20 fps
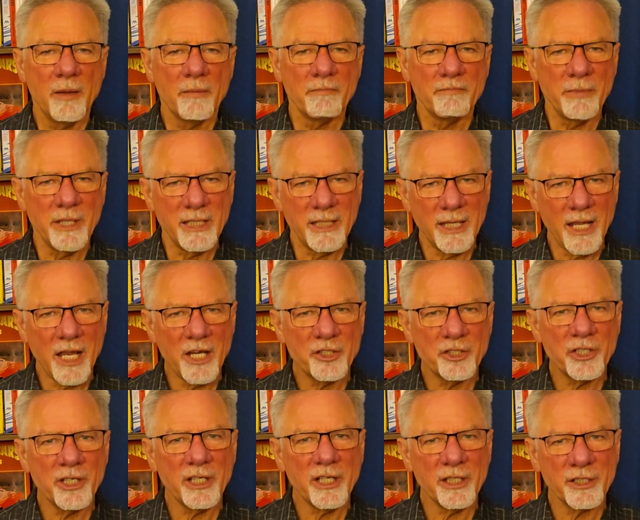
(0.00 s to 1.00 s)

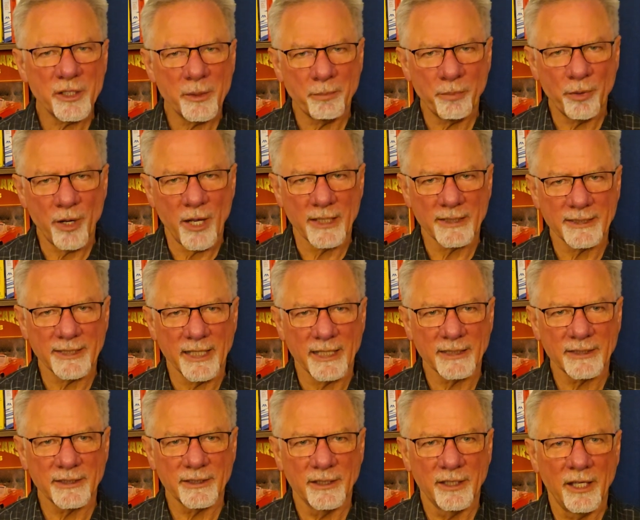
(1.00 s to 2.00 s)
Mediation is a
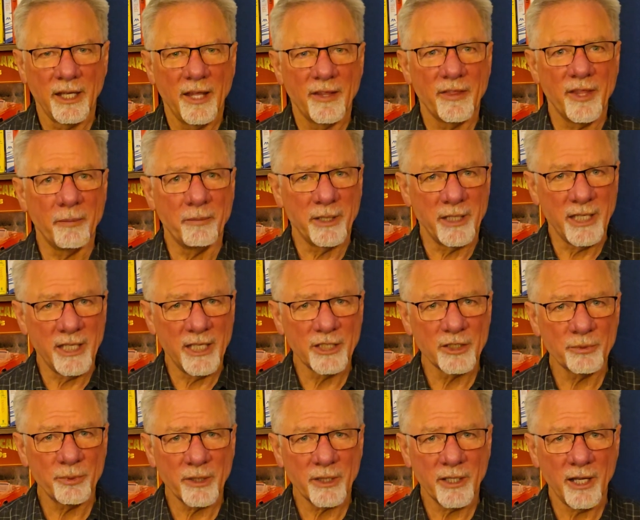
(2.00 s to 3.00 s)
process that
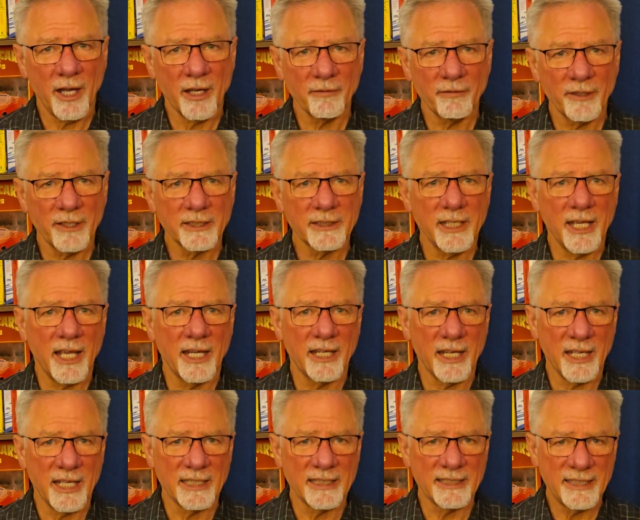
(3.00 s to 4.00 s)
begins with conflict and
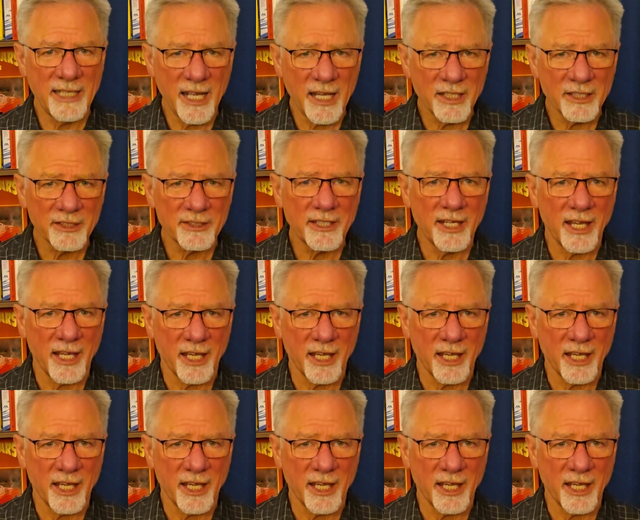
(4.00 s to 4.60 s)
intends to